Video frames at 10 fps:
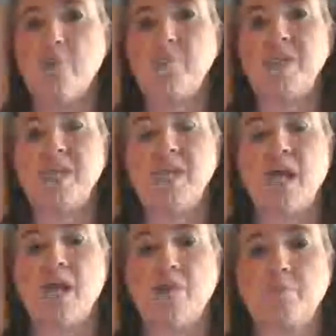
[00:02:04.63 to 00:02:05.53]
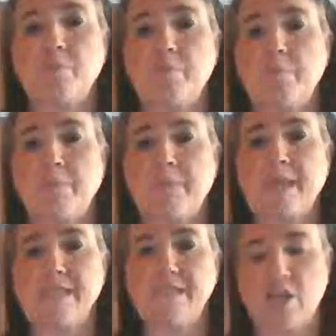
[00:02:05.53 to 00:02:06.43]
but
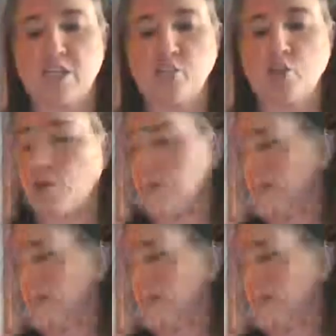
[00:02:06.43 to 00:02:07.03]
it's not as tall.